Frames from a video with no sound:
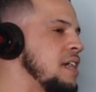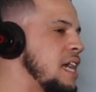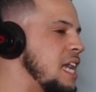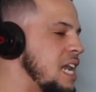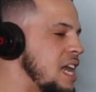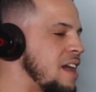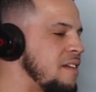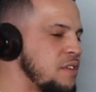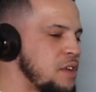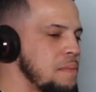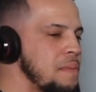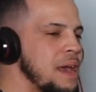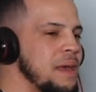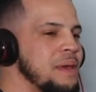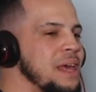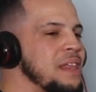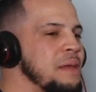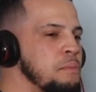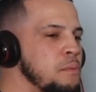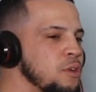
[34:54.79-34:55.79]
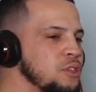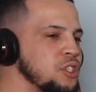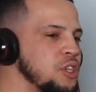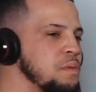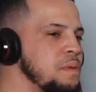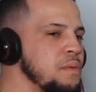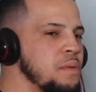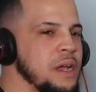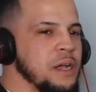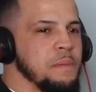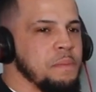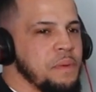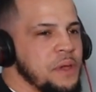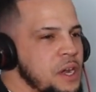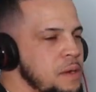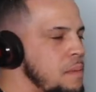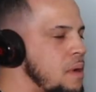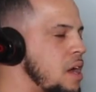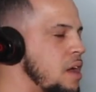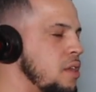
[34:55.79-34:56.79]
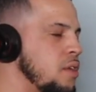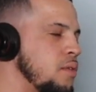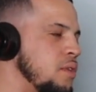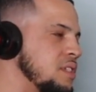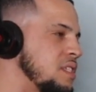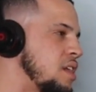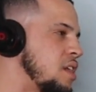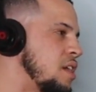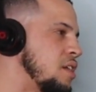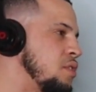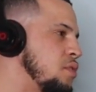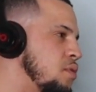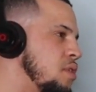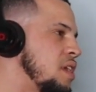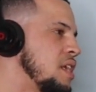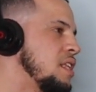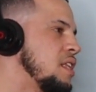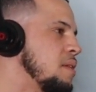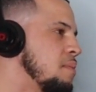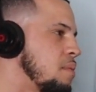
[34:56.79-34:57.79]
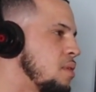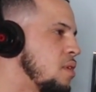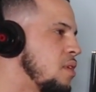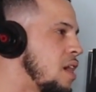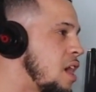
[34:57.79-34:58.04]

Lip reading: And most of the people that complain about it are the ones that aren't doing anything, bro.